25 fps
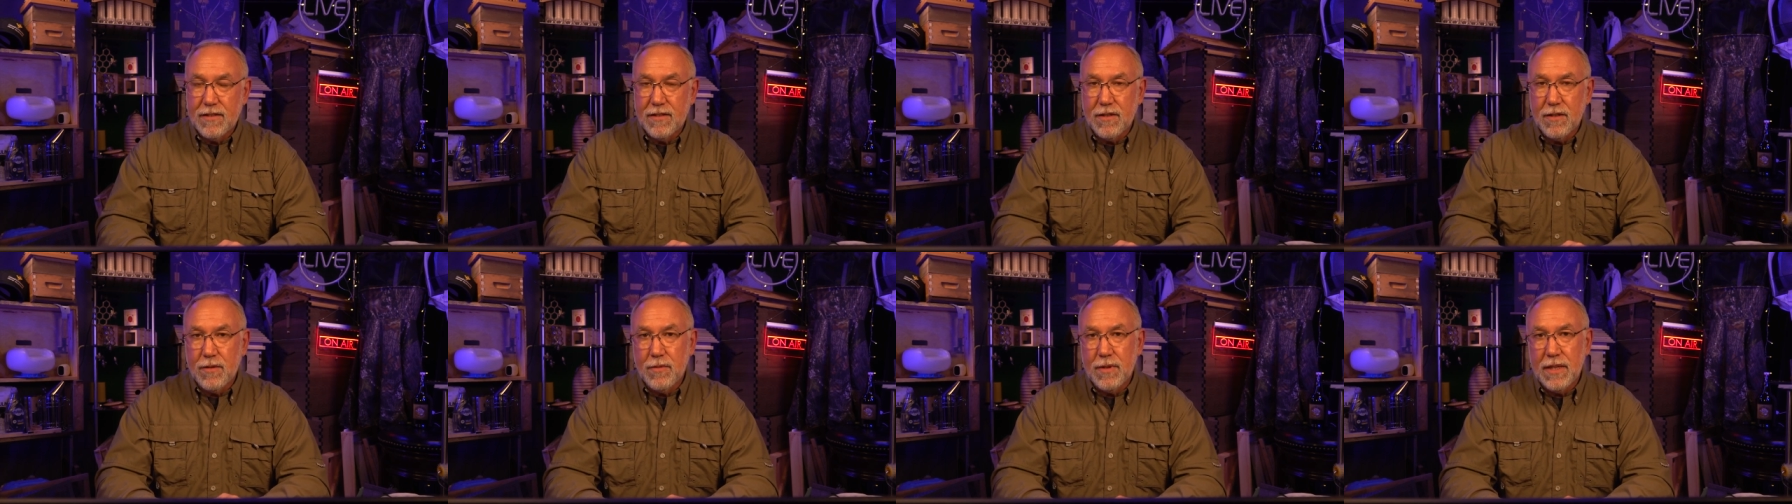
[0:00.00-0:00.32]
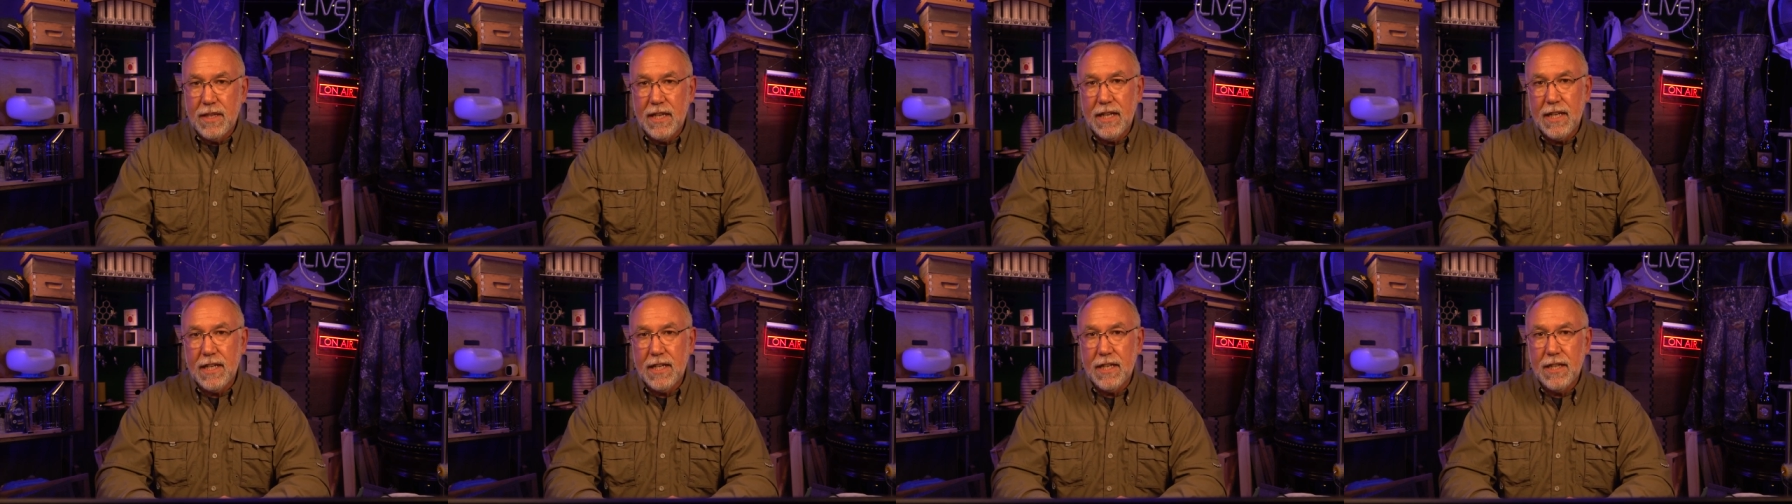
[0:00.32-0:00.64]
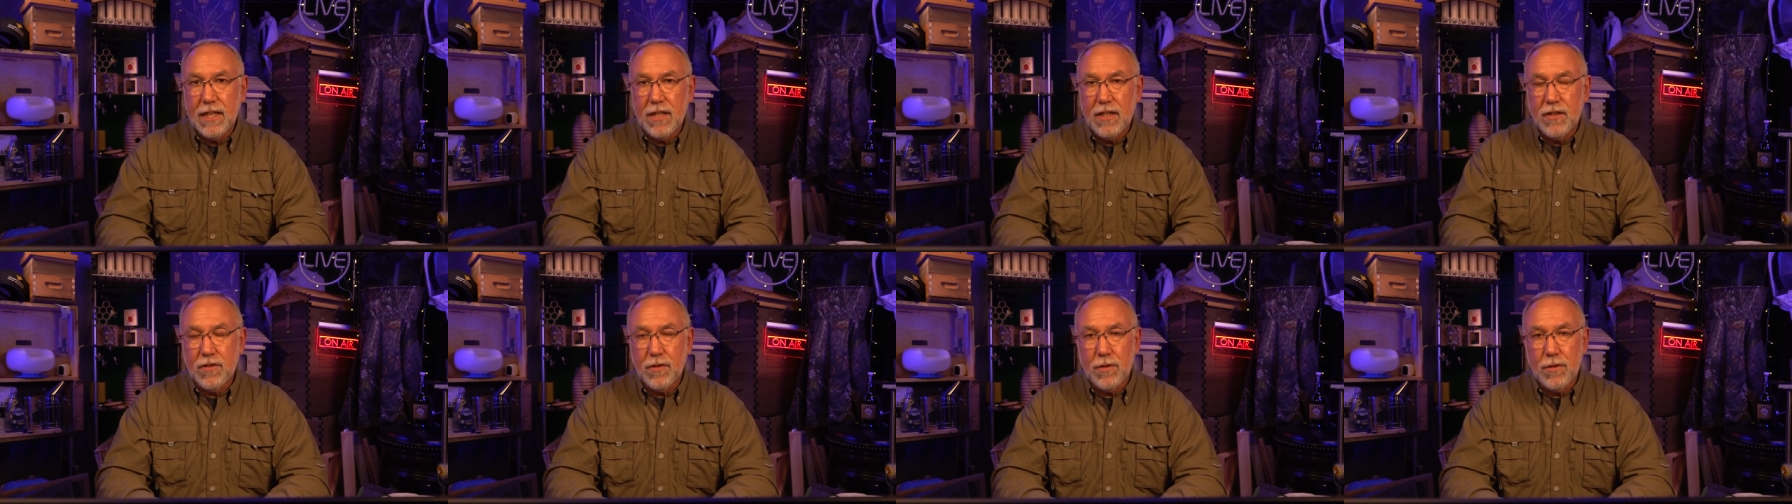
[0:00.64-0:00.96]
So when they get
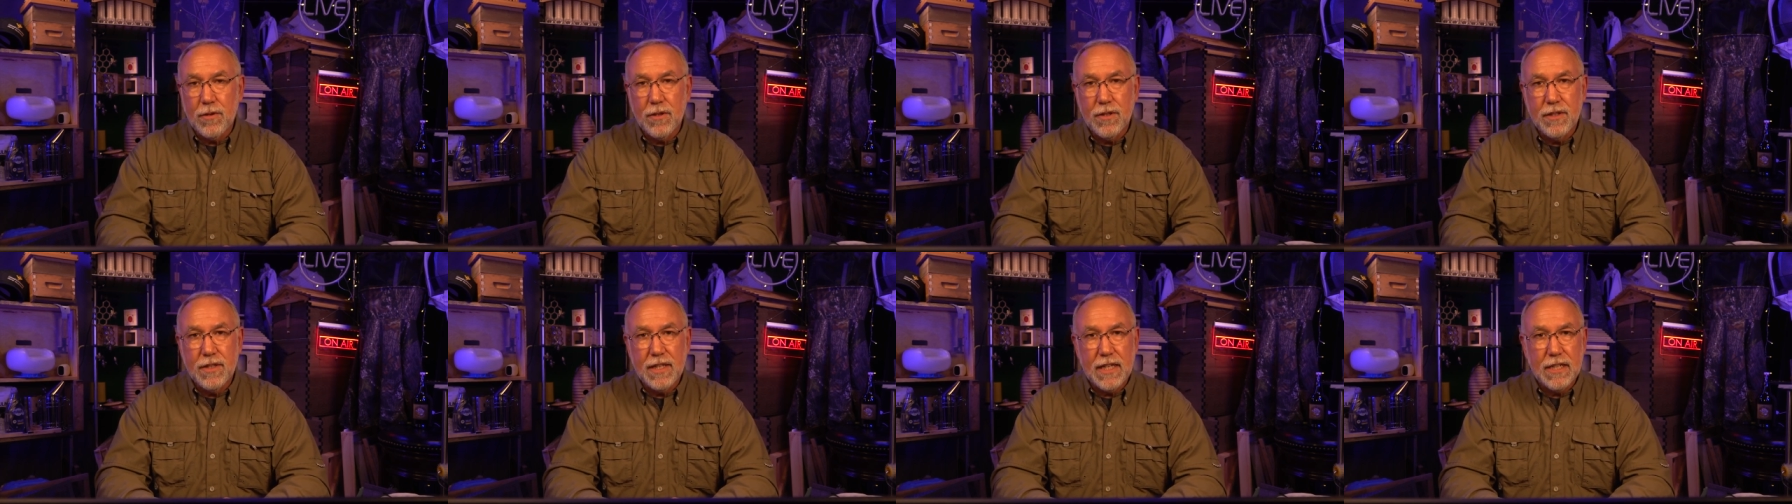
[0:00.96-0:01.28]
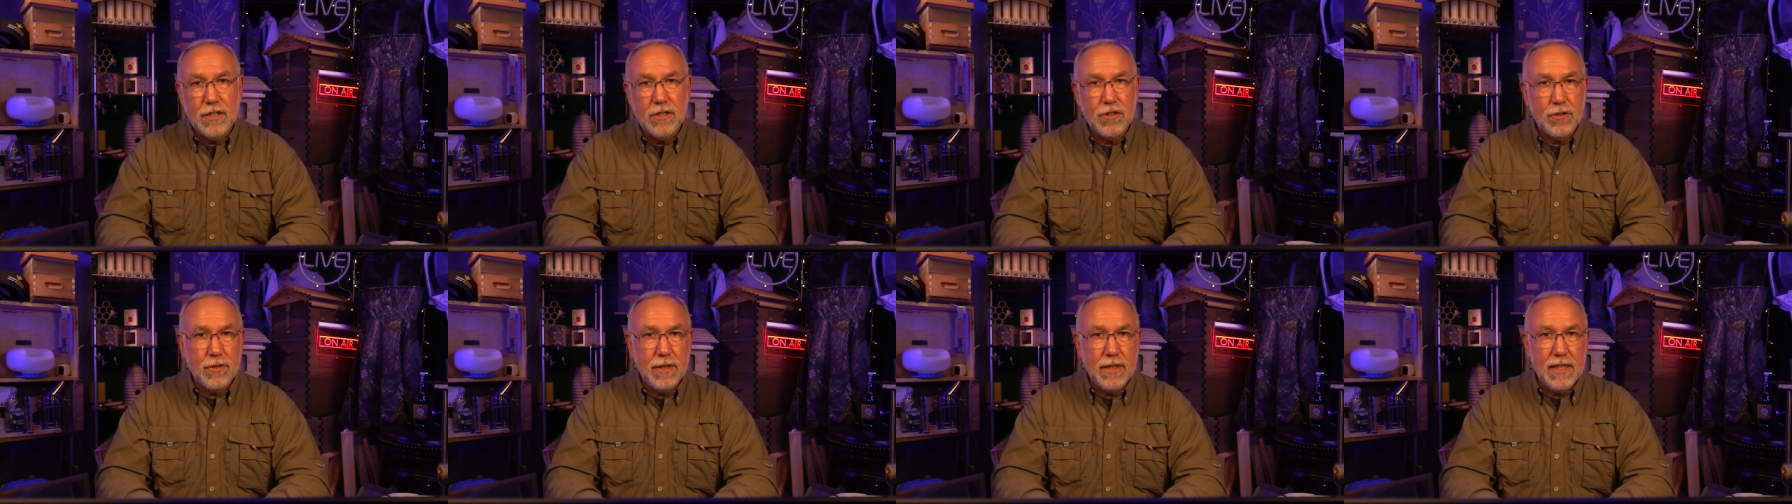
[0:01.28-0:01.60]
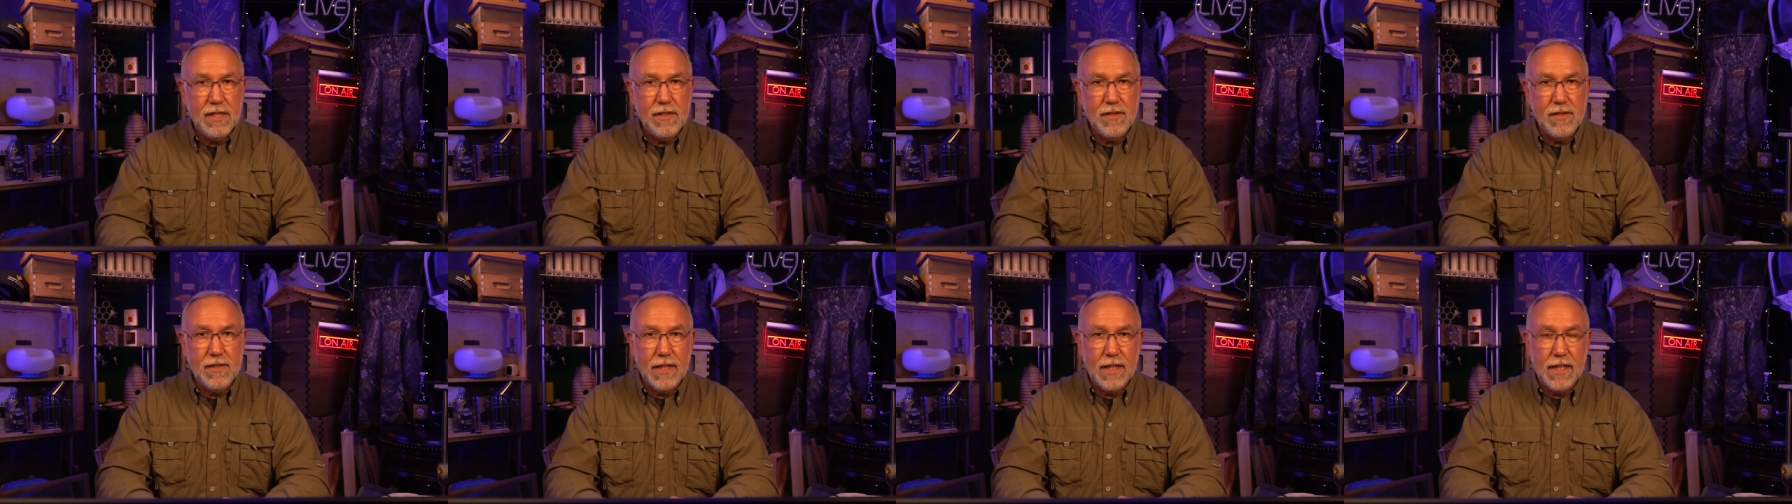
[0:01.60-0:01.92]
in these old dead
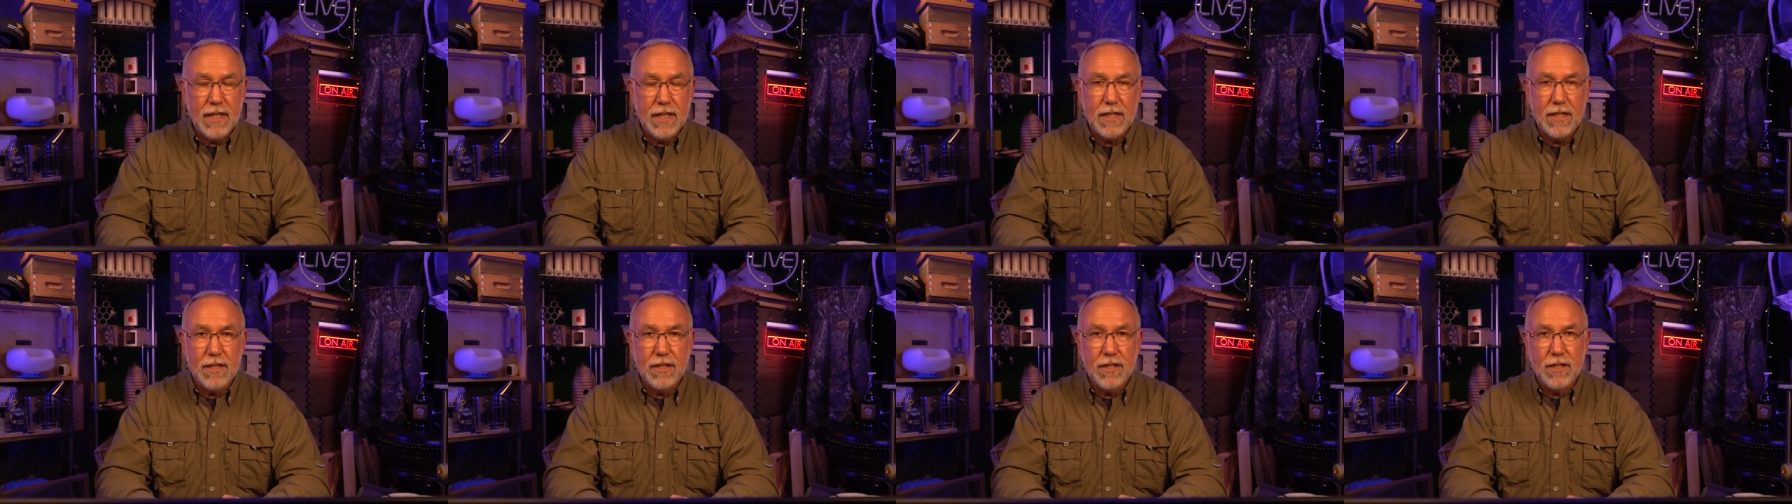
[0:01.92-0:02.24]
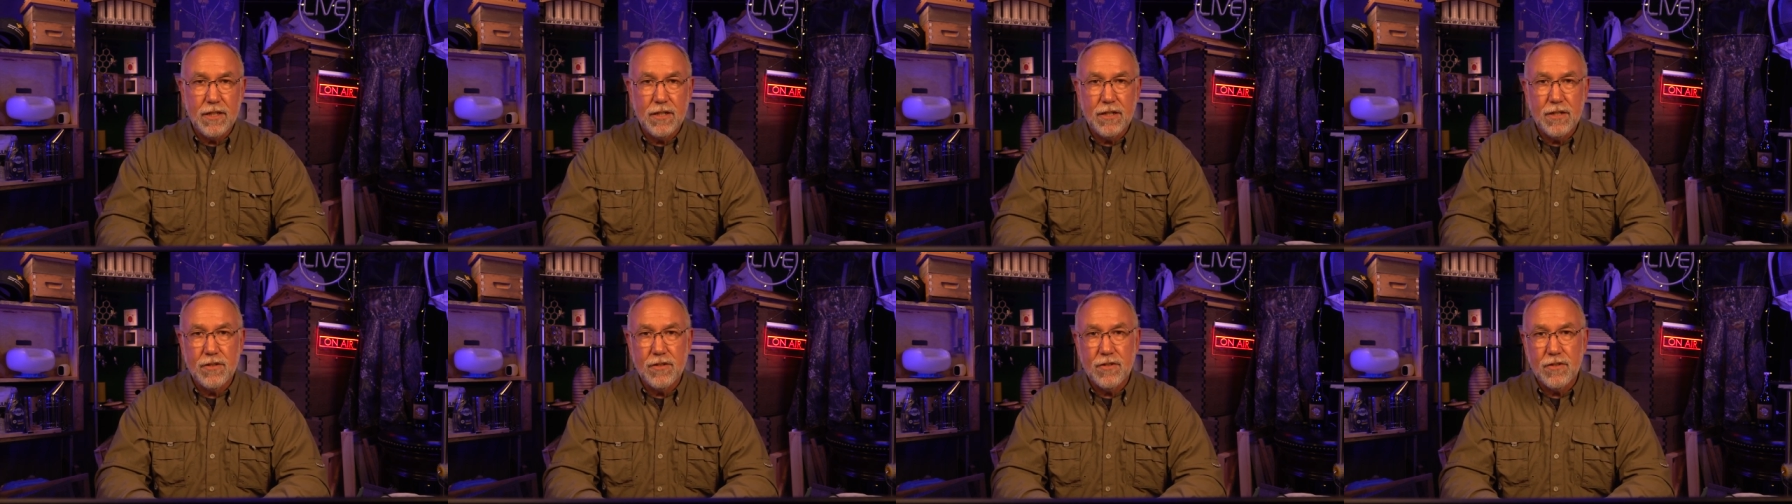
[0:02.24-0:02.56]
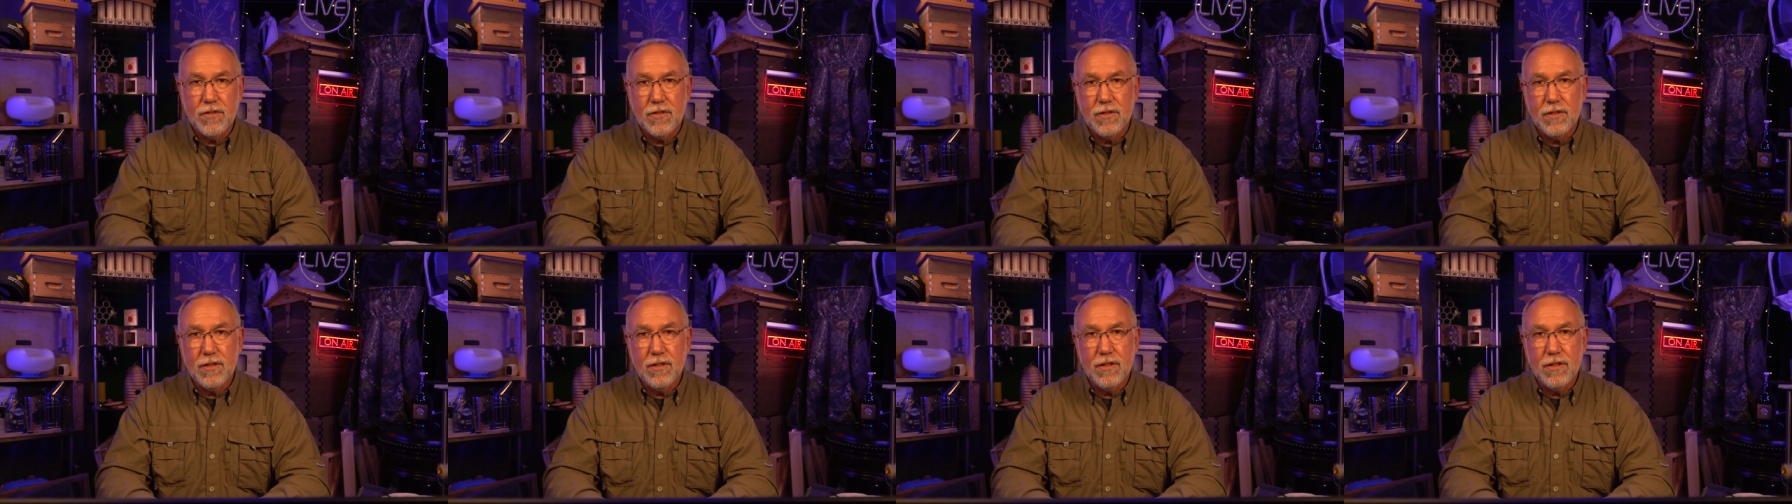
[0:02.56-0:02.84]
trees and they get into those